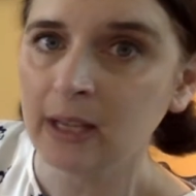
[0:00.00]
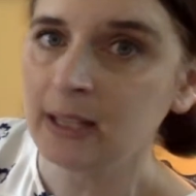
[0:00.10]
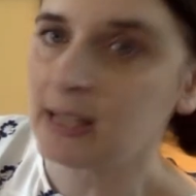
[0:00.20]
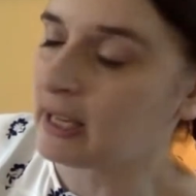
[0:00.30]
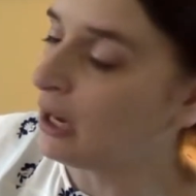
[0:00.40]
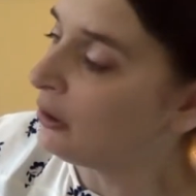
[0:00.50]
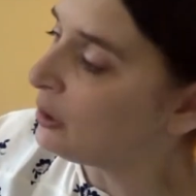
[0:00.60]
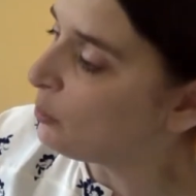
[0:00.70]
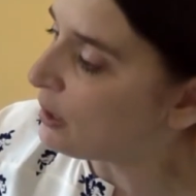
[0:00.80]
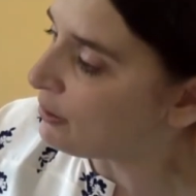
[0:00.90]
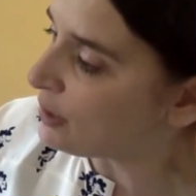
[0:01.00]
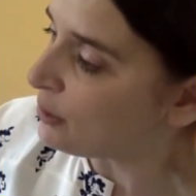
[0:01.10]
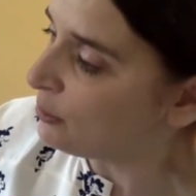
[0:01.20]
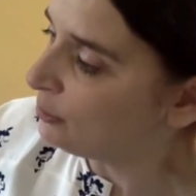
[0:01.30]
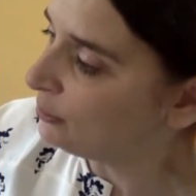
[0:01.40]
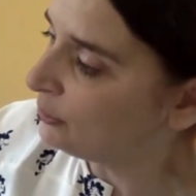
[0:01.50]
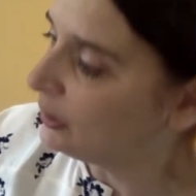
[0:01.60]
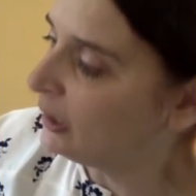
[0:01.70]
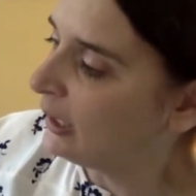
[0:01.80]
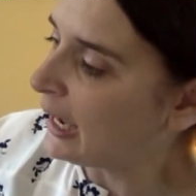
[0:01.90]
to carry with you.
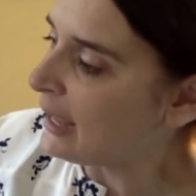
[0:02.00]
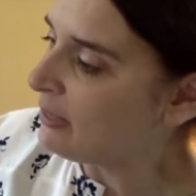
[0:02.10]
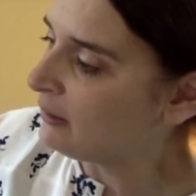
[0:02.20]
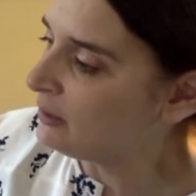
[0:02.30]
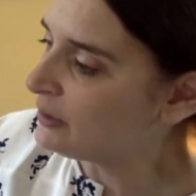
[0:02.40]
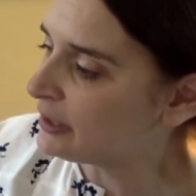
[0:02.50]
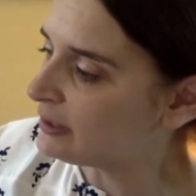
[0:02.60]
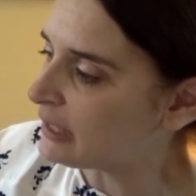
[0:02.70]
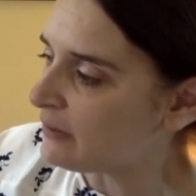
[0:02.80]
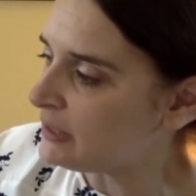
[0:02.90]
And then there's a safety